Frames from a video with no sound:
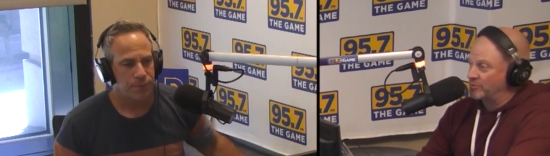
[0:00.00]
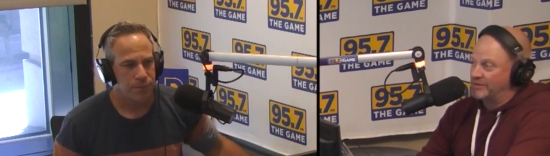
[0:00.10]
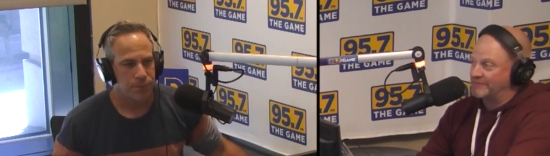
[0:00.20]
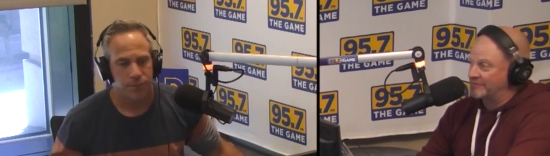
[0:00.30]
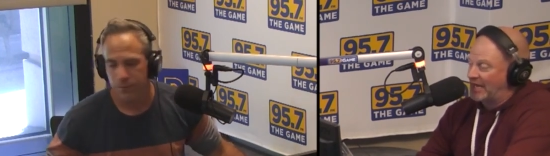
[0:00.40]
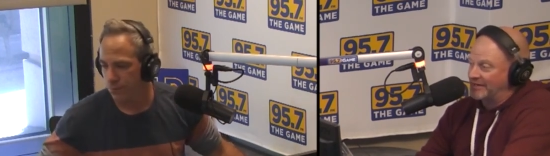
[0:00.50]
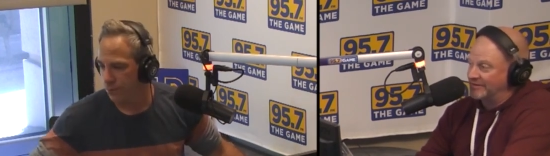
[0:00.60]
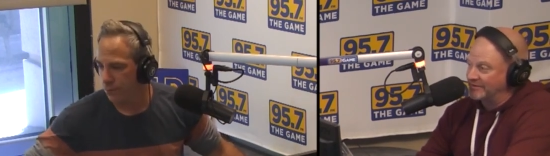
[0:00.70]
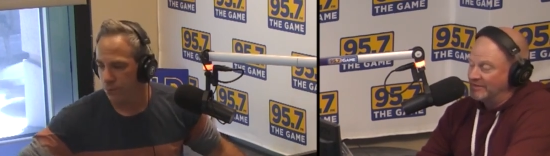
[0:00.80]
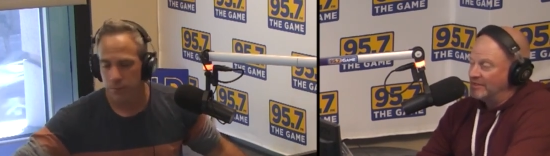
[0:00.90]
Speaker 1: Would he have
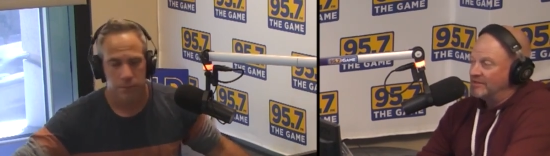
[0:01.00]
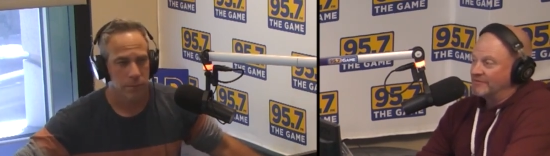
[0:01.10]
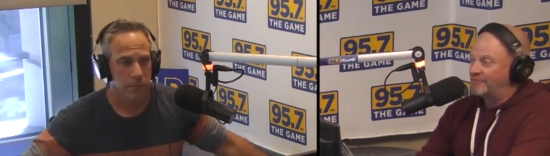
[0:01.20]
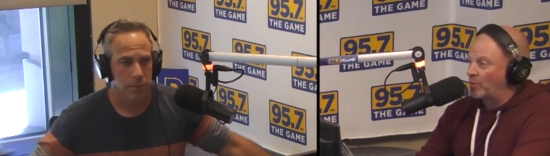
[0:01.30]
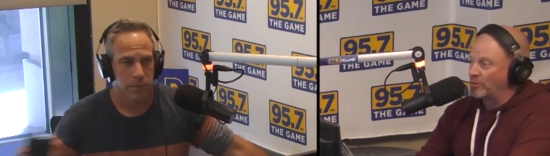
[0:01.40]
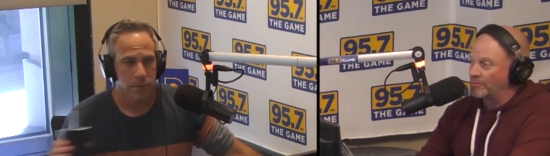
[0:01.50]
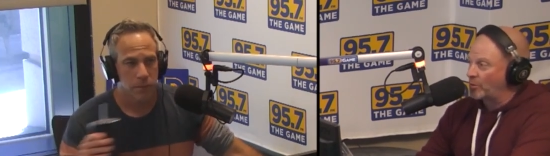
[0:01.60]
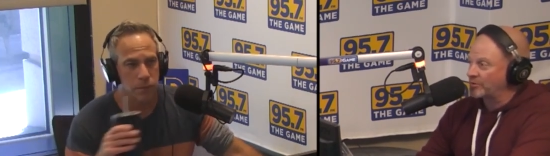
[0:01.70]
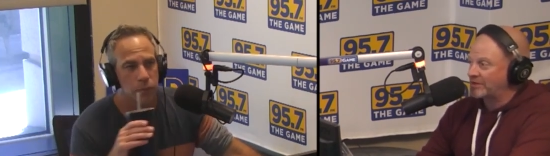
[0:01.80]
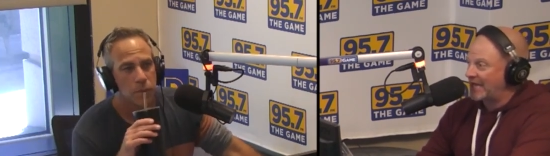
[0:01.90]
gotten 4
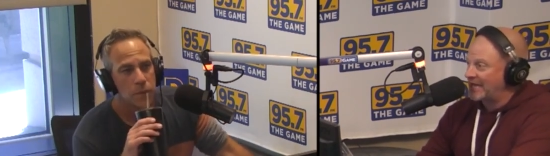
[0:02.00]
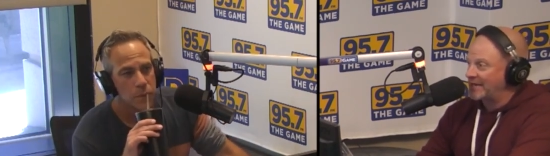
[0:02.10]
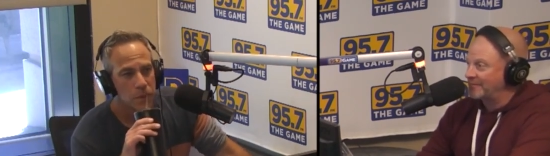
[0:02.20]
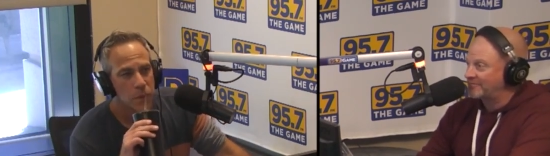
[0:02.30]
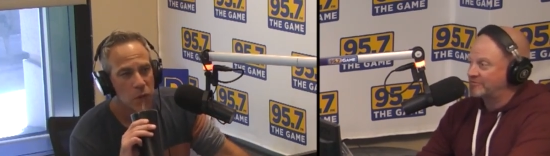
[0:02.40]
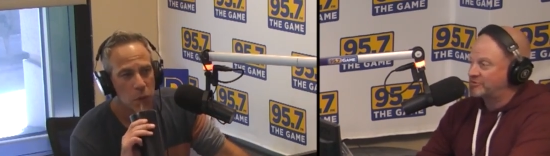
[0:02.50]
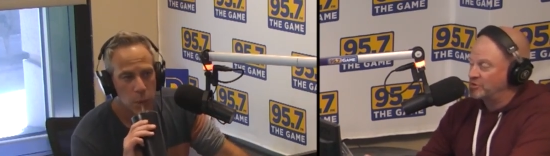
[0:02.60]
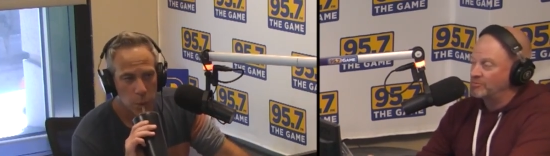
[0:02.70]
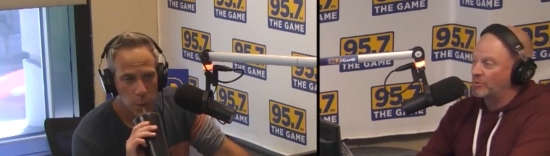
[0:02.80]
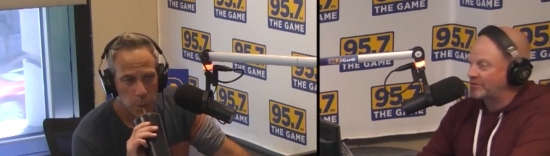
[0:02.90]
more games,
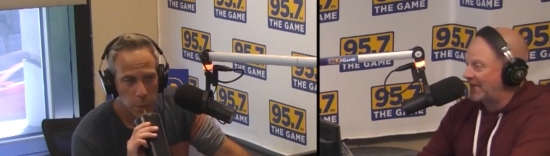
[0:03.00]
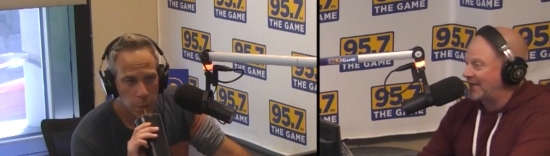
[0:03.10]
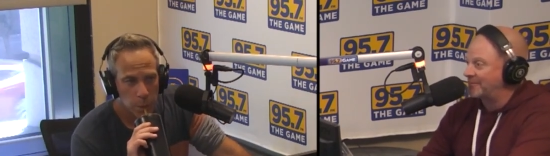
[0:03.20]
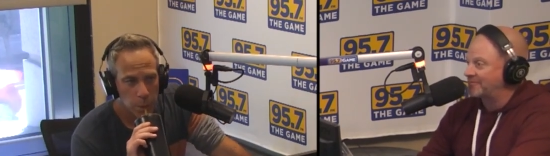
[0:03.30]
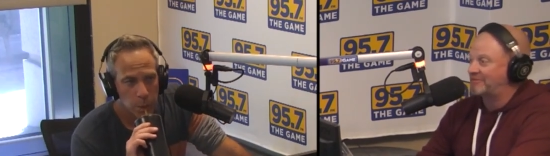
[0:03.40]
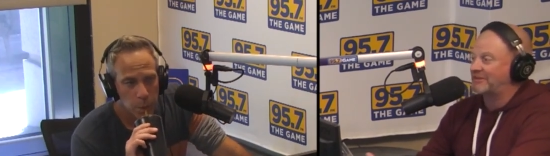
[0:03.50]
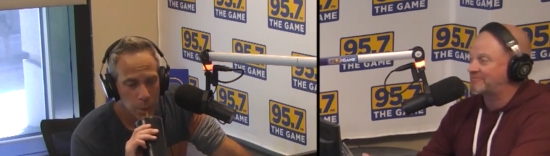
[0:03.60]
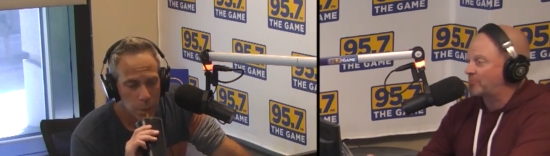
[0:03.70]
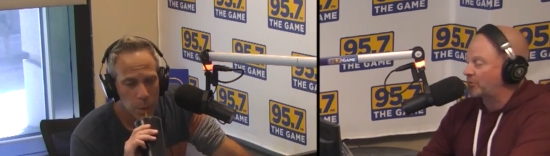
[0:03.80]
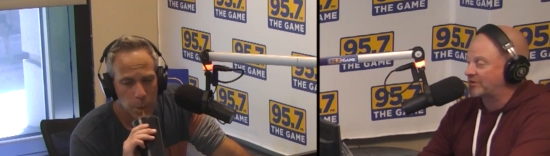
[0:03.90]
2 more games,
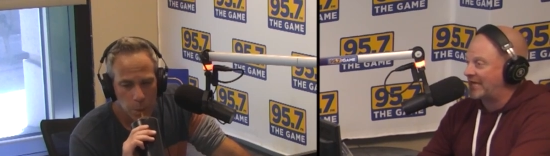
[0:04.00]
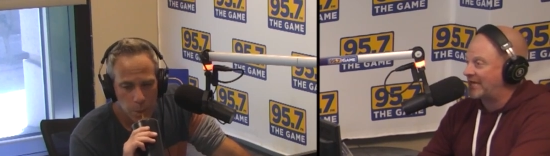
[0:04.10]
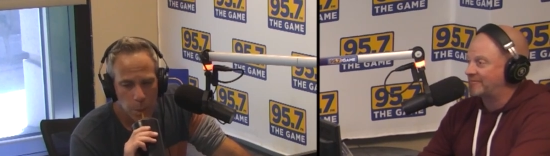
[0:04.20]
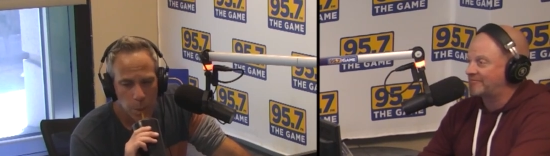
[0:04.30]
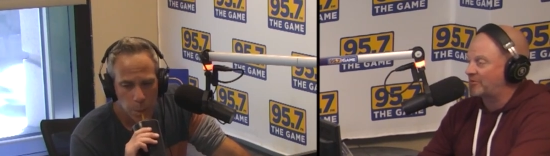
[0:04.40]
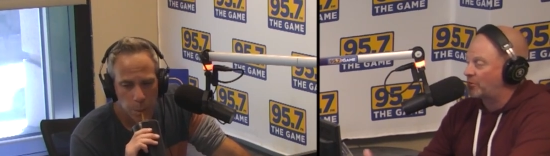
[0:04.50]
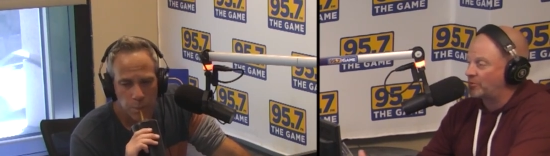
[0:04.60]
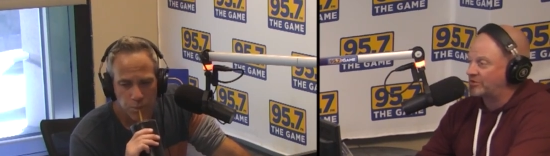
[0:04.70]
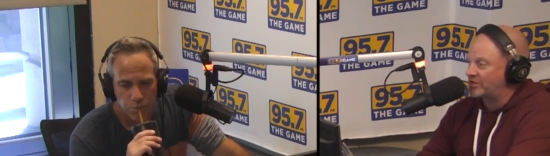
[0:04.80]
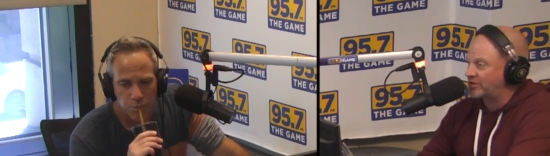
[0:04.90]
6 more games, the
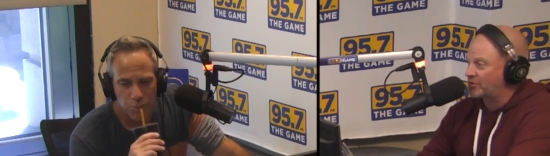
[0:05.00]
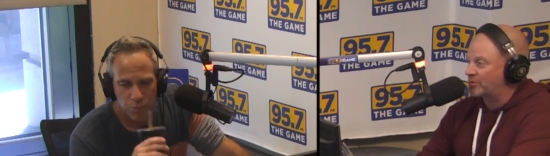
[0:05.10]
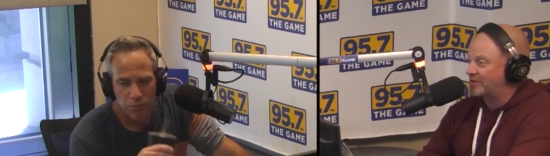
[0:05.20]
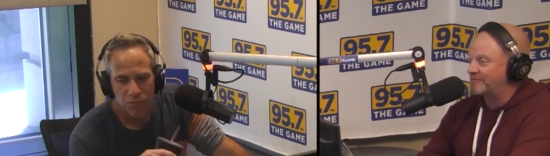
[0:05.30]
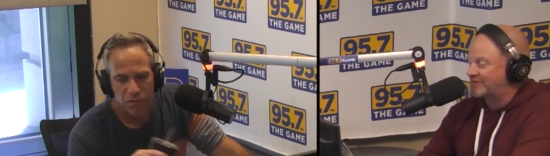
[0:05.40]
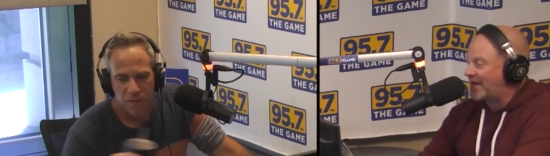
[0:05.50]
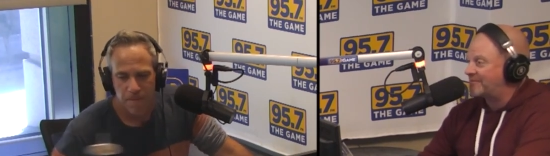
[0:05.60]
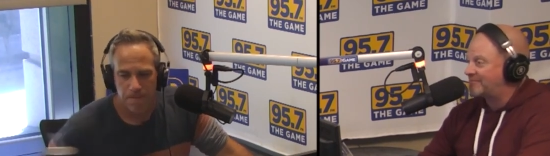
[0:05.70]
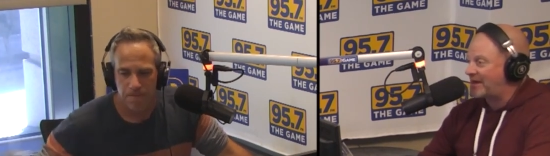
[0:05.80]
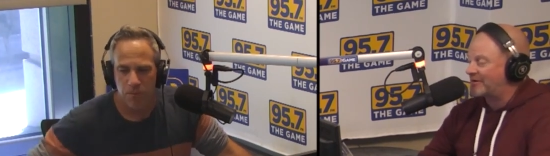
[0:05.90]
whole year? Would he have
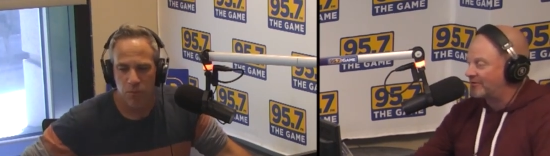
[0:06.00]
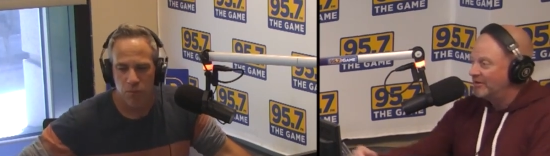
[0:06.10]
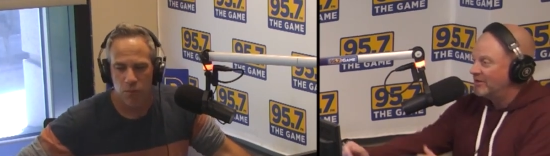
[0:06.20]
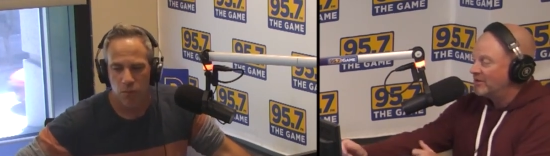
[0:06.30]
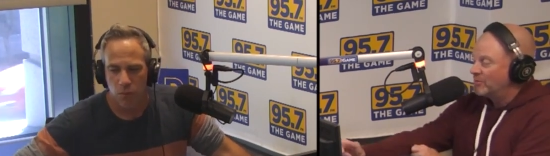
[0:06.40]
gotten better?